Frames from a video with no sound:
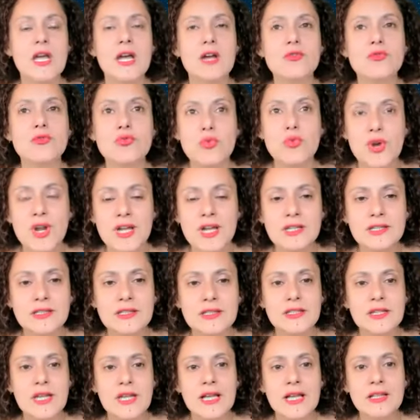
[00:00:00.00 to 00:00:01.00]

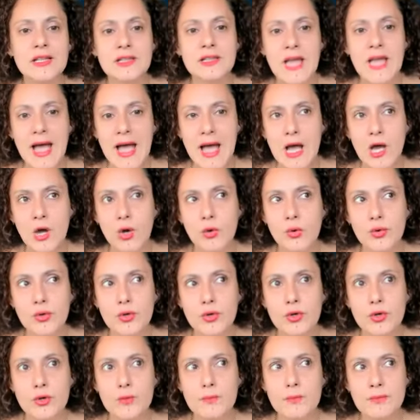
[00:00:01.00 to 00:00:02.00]
really allowed
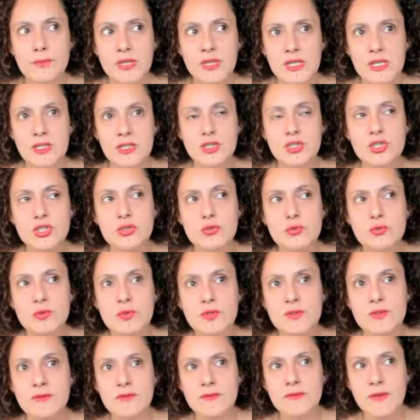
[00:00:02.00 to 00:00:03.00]
me to
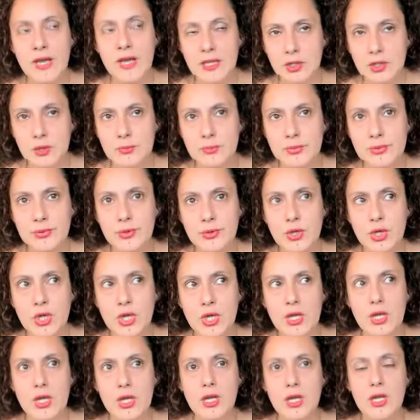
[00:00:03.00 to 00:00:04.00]
develop
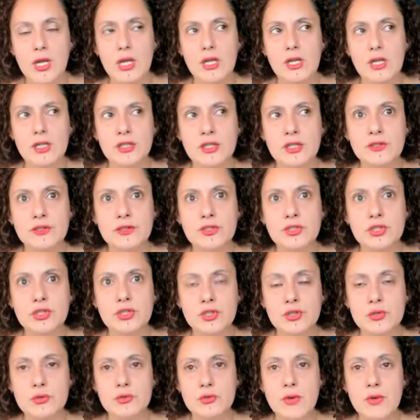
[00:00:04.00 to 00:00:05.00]

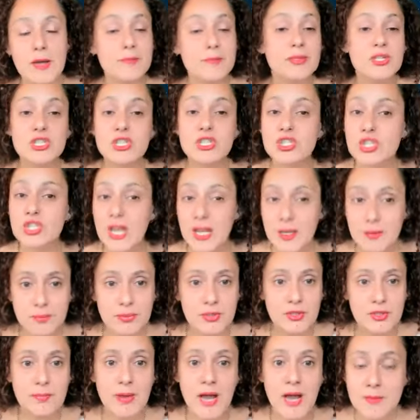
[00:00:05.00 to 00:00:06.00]
into and be
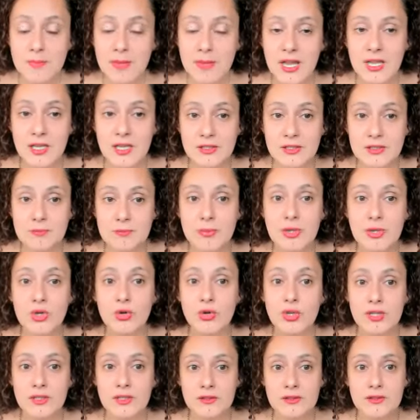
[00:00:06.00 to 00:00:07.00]
shaped by my
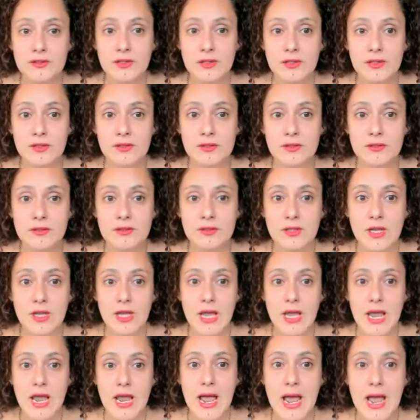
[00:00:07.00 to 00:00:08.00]
experiences
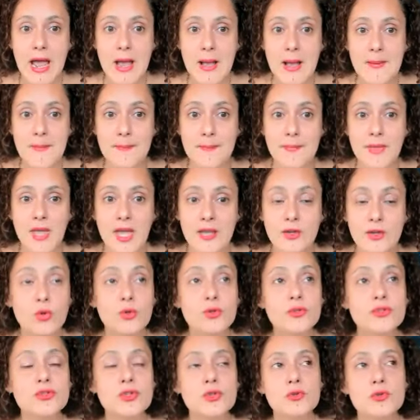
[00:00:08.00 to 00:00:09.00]
um, and
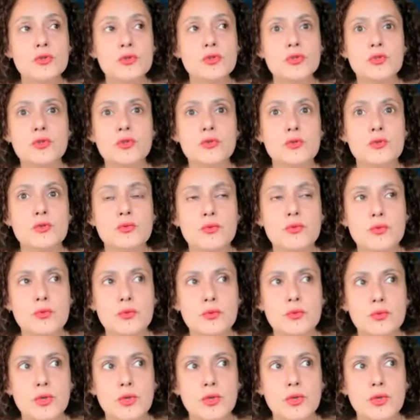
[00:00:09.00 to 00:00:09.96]
also to